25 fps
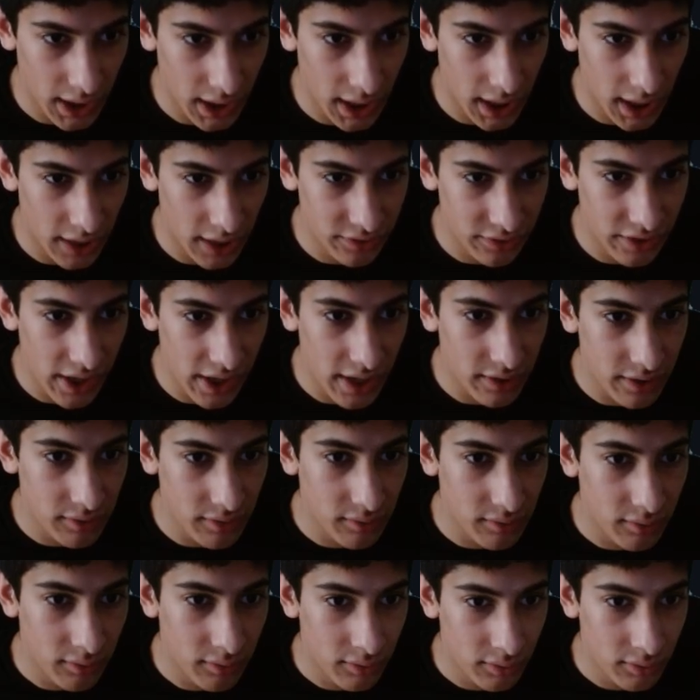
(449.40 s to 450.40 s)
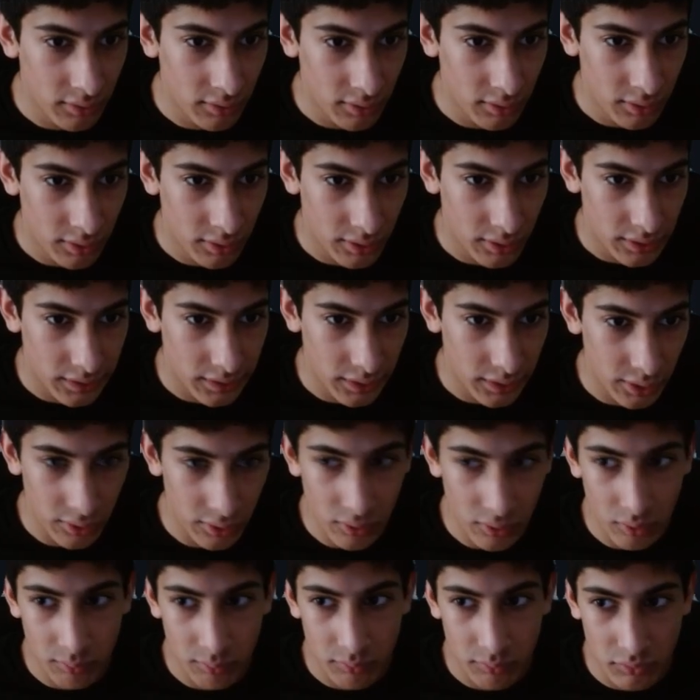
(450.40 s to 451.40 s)
And then it
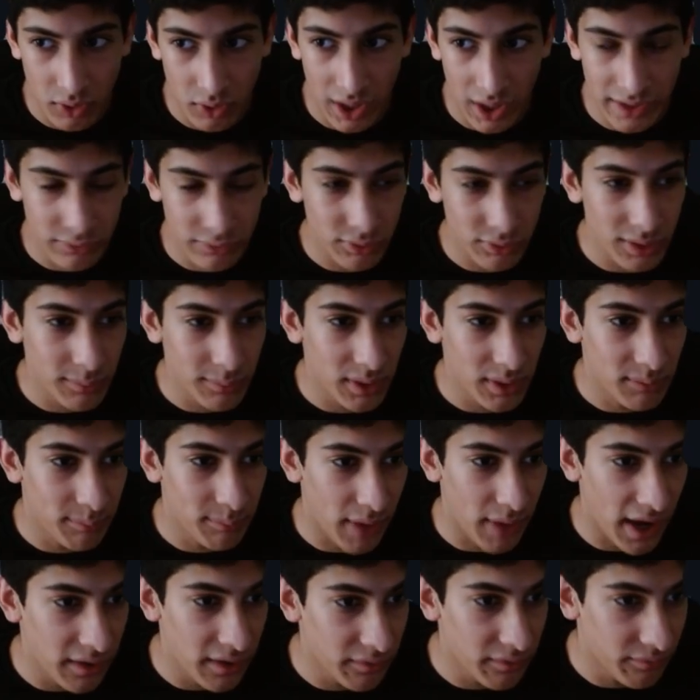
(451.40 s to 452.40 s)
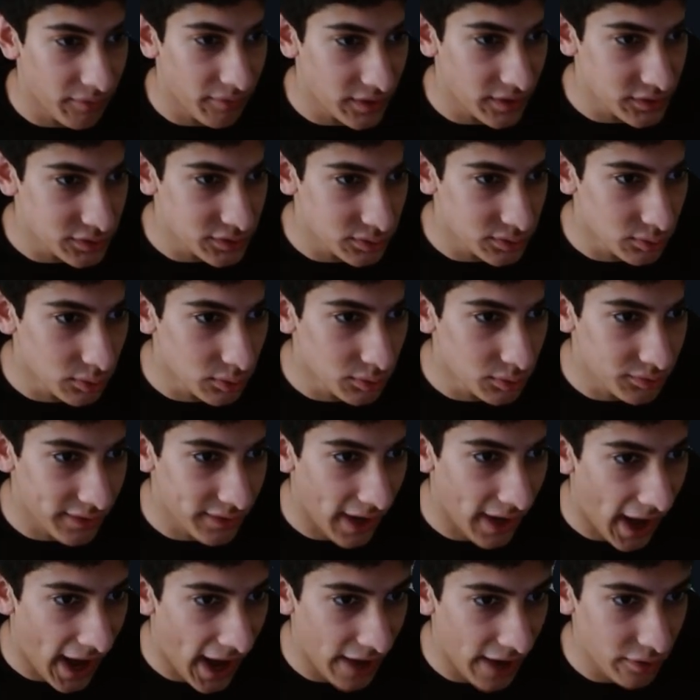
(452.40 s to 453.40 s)
would likely be beneficial to
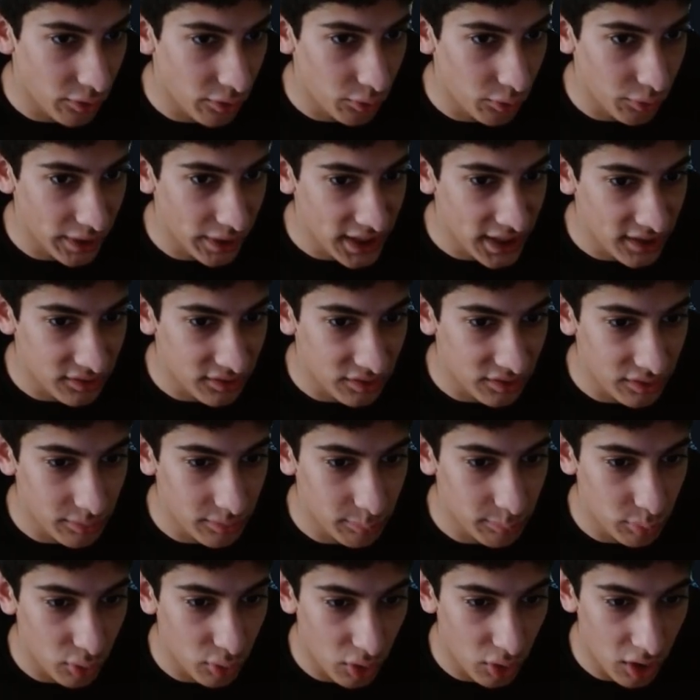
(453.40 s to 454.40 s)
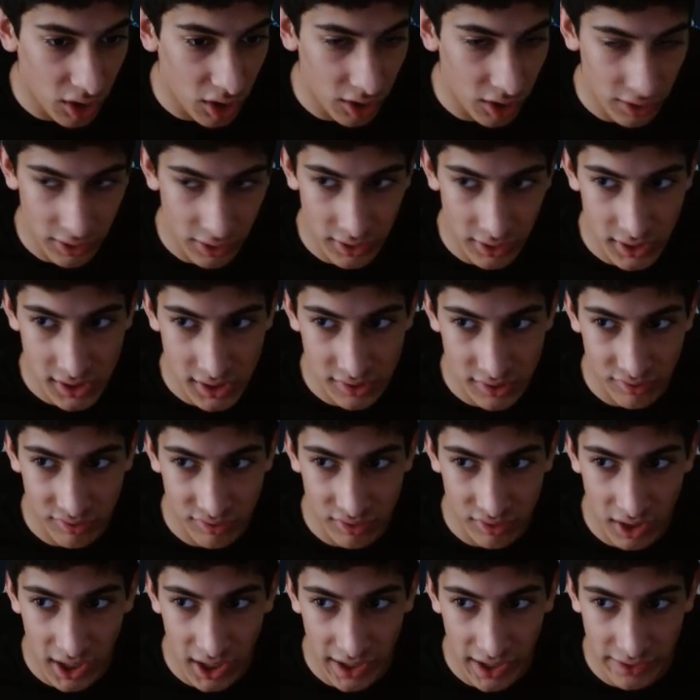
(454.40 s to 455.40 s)
add a link to the blog
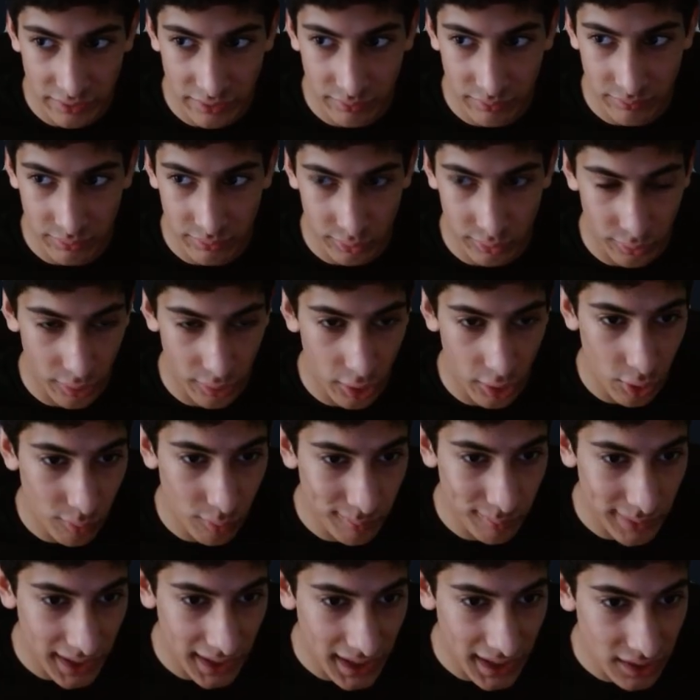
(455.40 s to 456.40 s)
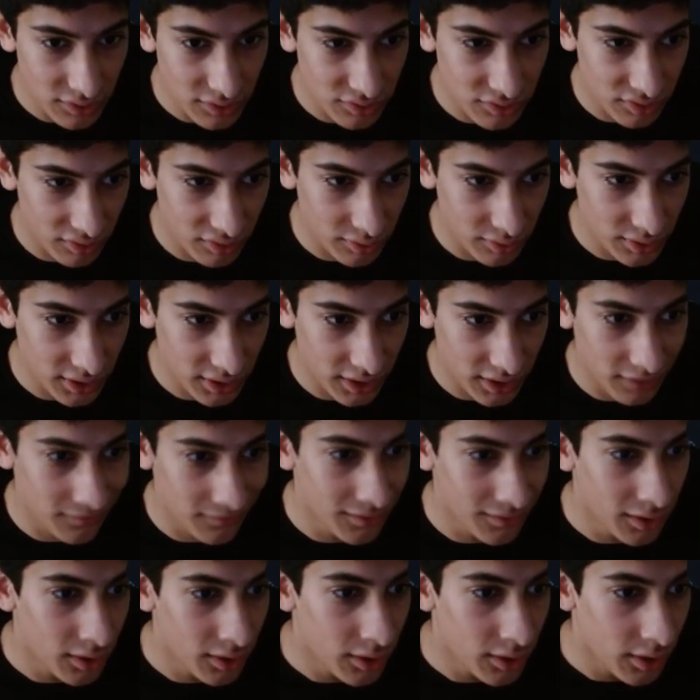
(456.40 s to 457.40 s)
inside of your homepage, so you can
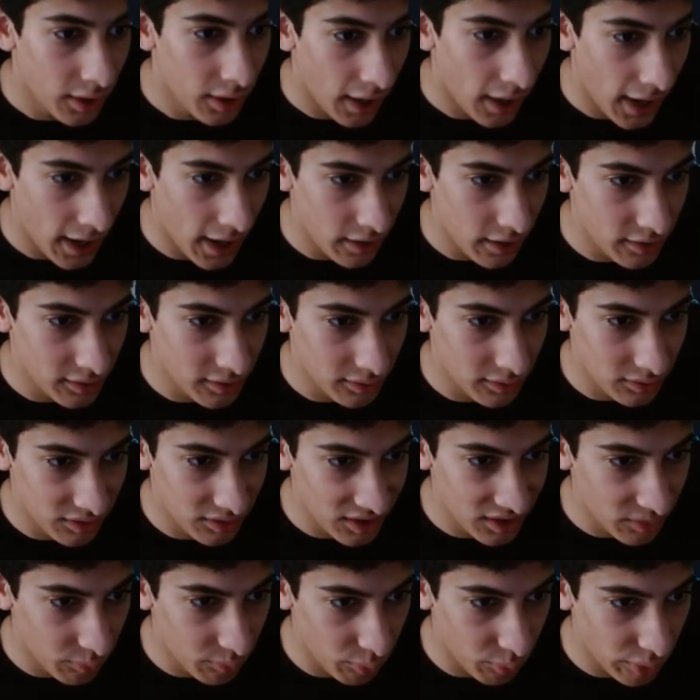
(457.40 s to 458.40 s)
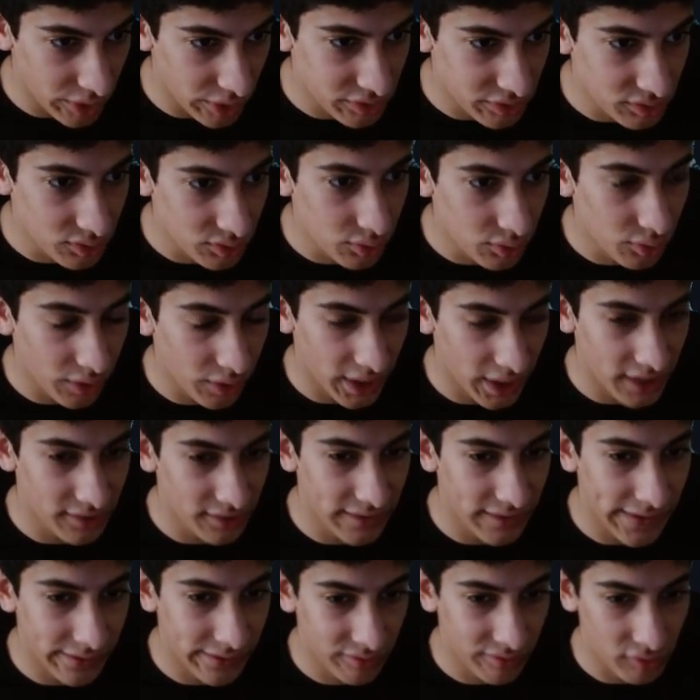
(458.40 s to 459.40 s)
edit the original
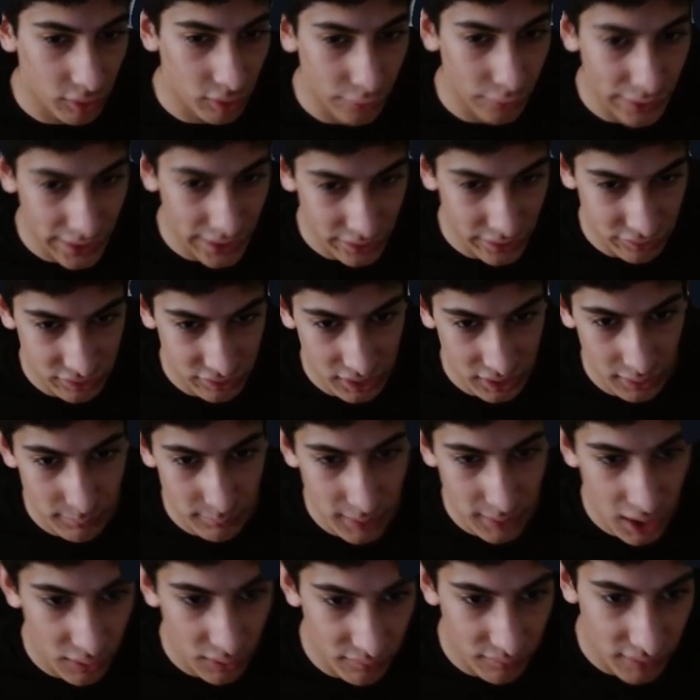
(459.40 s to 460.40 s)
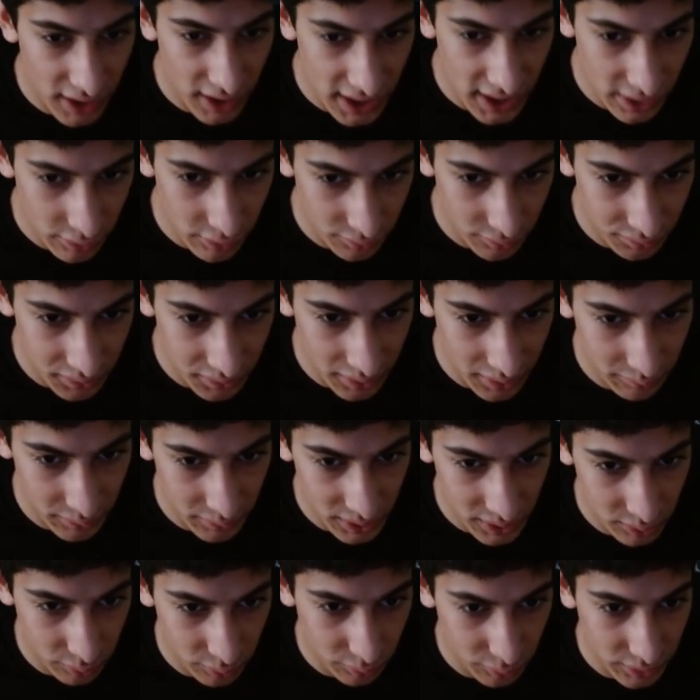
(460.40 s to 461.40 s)
index.html file that we
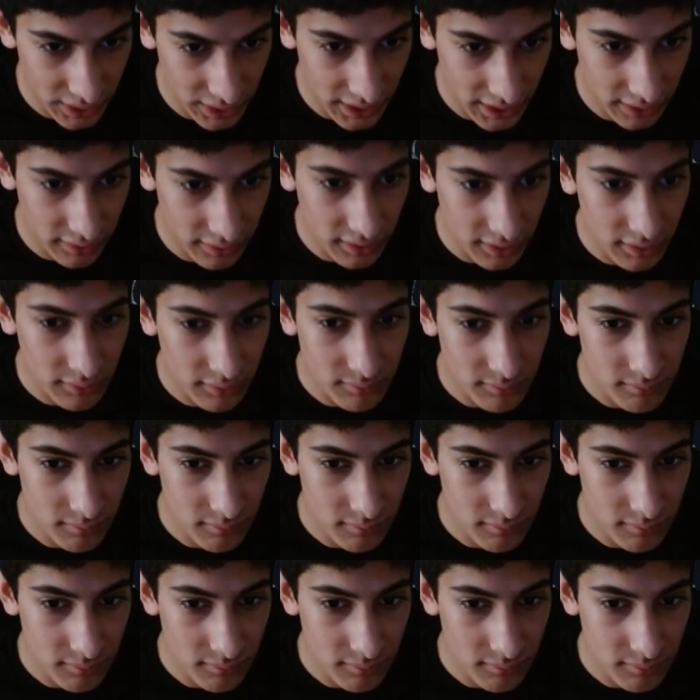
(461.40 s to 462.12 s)
created,